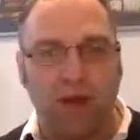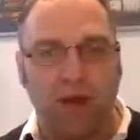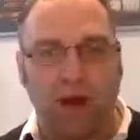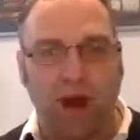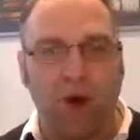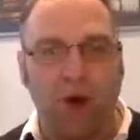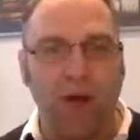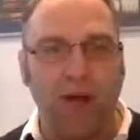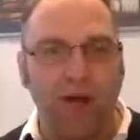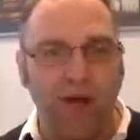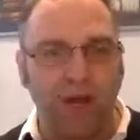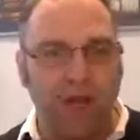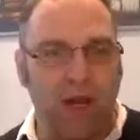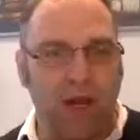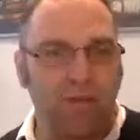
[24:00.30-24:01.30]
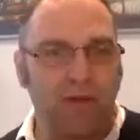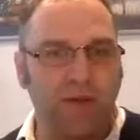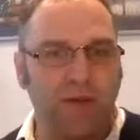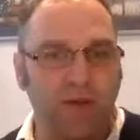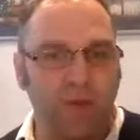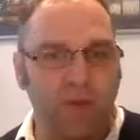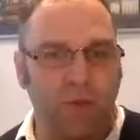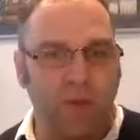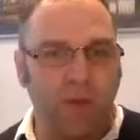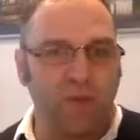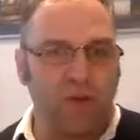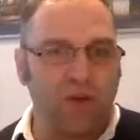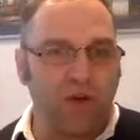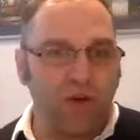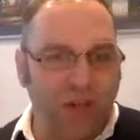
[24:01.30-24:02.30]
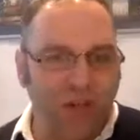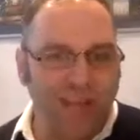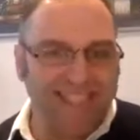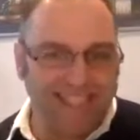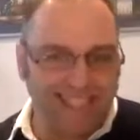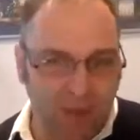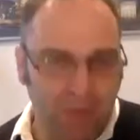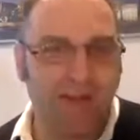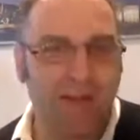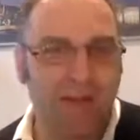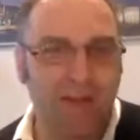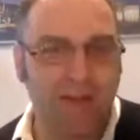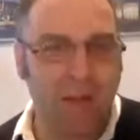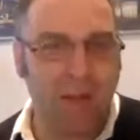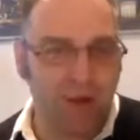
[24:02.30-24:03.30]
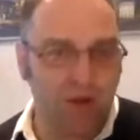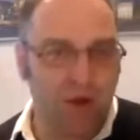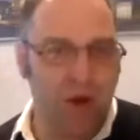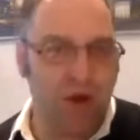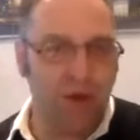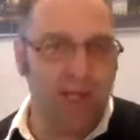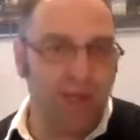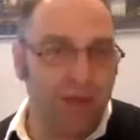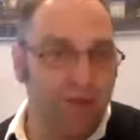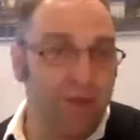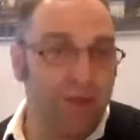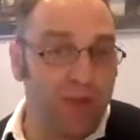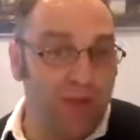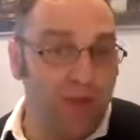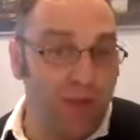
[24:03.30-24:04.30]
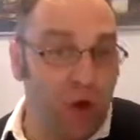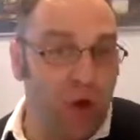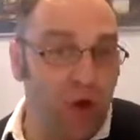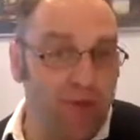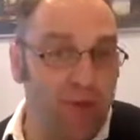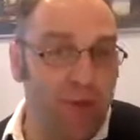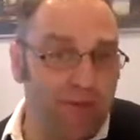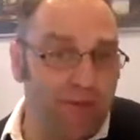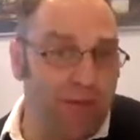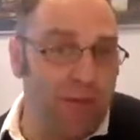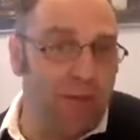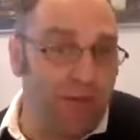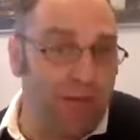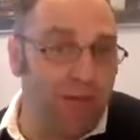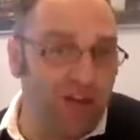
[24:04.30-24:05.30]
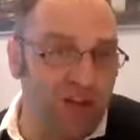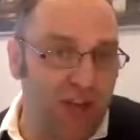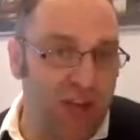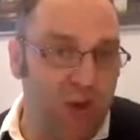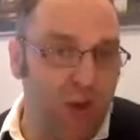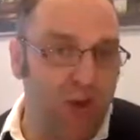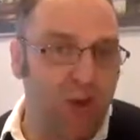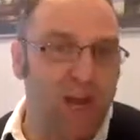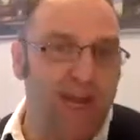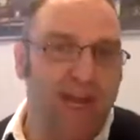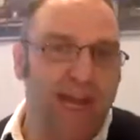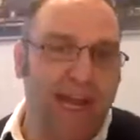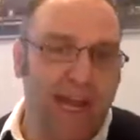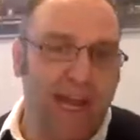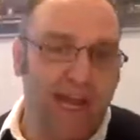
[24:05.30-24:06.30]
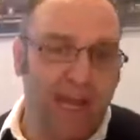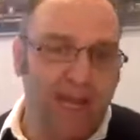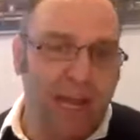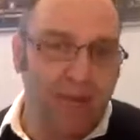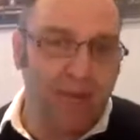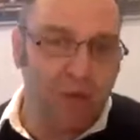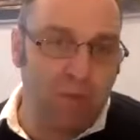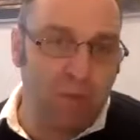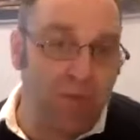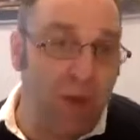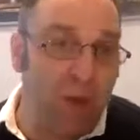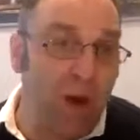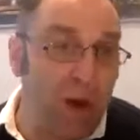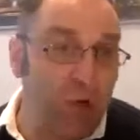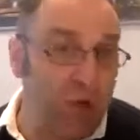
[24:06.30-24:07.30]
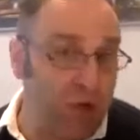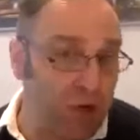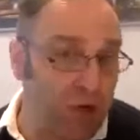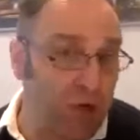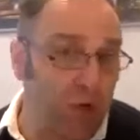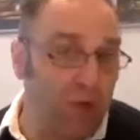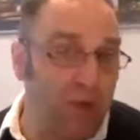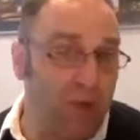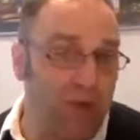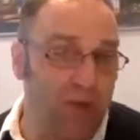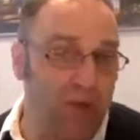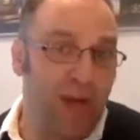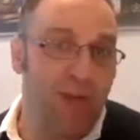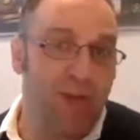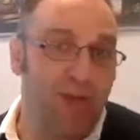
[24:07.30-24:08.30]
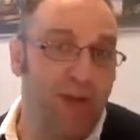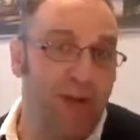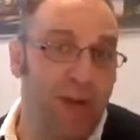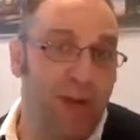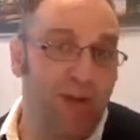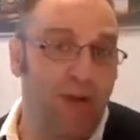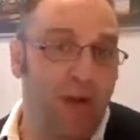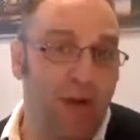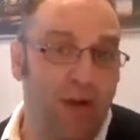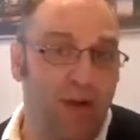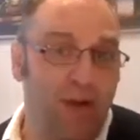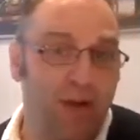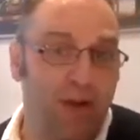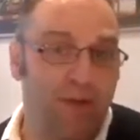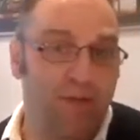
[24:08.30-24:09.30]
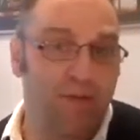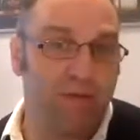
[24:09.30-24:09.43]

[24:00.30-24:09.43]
already developed research concept that was already in development and channel, and just happened to be very opportune at the time of an outbreak of